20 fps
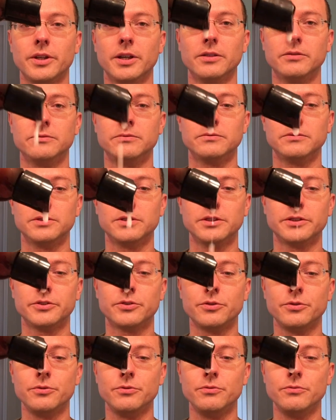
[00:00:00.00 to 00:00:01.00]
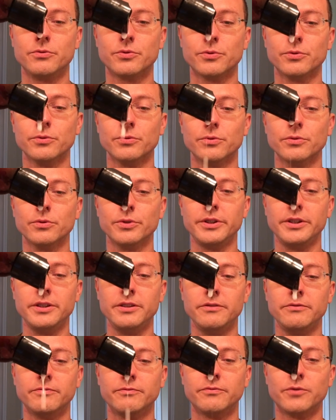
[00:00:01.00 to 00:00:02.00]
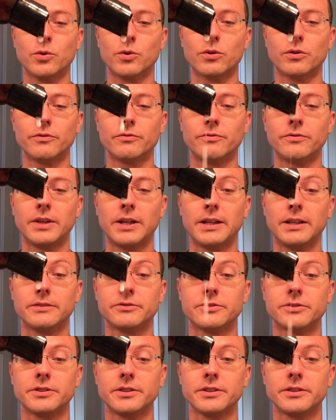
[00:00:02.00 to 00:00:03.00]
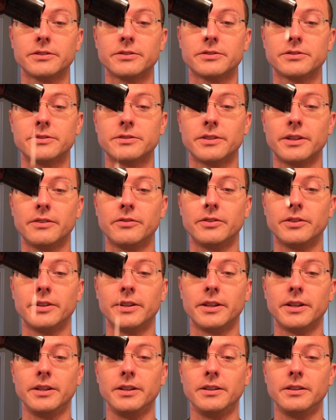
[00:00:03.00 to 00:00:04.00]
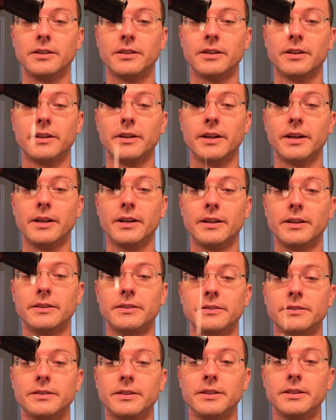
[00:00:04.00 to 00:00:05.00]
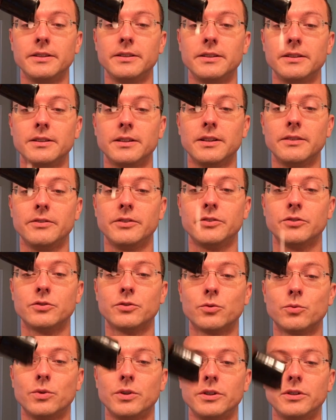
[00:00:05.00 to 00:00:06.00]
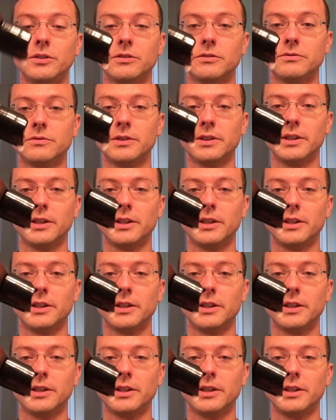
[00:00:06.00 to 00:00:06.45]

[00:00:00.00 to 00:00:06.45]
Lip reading: go. 1, 2, 3, 4, 5, 6, 7, 8, 9, 10, 11, 12,